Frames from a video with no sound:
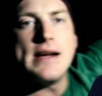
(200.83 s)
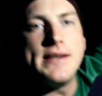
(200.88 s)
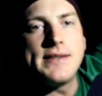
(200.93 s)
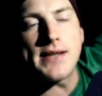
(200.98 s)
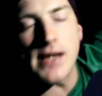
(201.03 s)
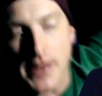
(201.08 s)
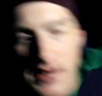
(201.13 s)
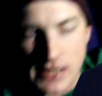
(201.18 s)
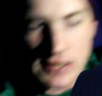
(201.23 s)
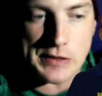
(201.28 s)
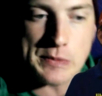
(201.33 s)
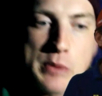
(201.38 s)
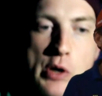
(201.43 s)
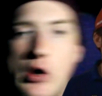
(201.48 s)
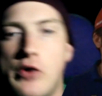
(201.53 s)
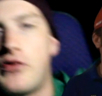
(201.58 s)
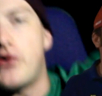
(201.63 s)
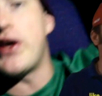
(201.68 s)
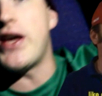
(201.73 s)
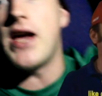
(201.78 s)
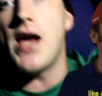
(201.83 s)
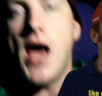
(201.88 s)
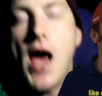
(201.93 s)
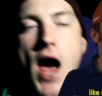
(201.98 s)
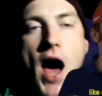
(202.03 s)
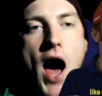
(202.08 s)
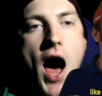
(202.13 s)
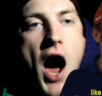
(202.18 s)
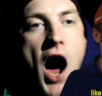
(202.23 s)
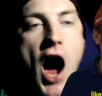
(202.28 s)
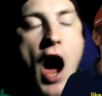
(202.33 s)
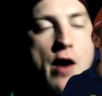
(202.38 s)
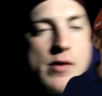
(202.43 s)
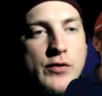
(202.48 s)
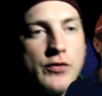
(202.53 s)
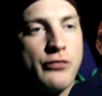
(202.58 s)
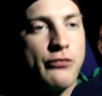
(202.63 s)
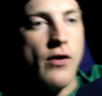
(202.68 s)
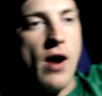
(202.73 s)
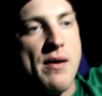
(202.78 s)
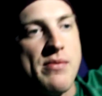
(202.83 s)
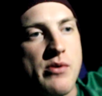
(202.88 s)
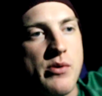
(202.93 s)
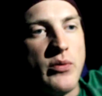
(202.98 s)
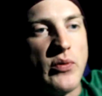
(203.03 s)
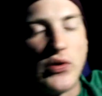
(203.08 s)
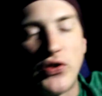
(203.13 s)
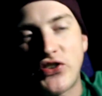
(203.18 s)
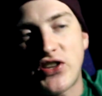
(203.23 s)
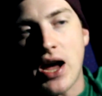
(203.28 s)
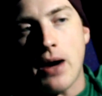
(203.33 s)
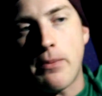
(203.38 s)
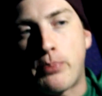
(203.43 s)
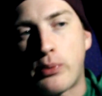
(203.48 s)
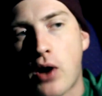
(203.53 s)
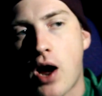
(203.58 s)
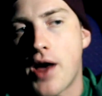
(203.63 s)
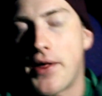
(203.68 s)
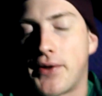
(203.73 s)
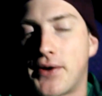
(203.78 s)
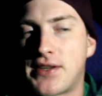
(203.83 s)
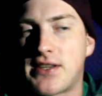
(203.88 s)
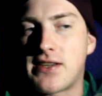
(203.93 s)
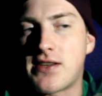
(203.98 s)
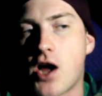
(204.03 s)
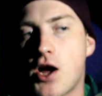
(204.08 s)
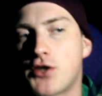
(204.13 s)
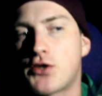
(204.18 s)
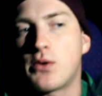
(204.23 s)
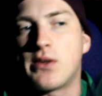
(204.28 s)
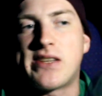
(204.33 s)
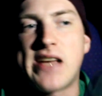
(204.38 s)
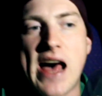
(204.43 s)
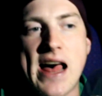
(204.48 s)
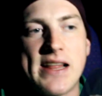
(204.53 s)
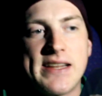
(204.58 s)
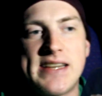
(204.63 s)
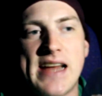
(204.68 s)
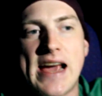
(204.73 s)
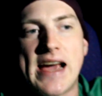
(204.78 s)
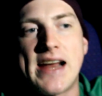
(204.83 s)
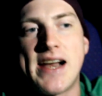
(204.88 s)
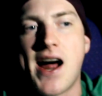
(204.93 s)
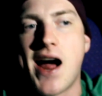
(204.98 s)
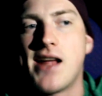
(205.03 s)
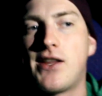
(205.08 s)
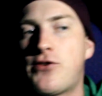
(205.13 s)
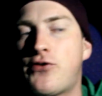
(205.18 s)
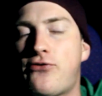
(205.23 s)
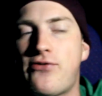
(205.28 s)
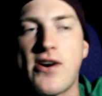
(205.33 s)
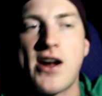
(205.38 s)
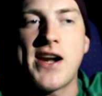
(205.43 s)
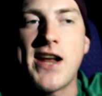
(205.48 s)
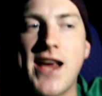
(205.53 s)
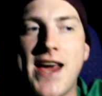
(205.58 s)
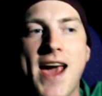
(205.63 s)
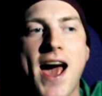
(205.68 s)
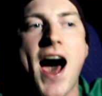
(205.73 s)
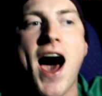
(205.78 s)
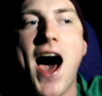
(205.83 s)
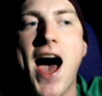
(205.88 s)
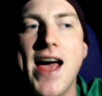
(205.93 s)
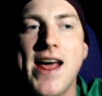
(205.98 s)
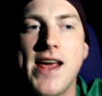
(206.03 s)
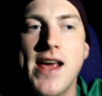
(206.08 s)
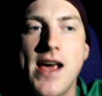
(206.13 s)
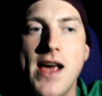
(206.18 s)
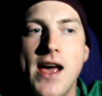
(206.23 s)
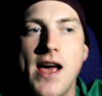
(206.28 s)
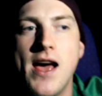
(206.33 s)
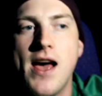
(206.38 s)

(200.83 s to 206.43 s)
He's in this movie. Uh, he's from the movie Step Brothers. He's also in Talladega Nights. Funny guy.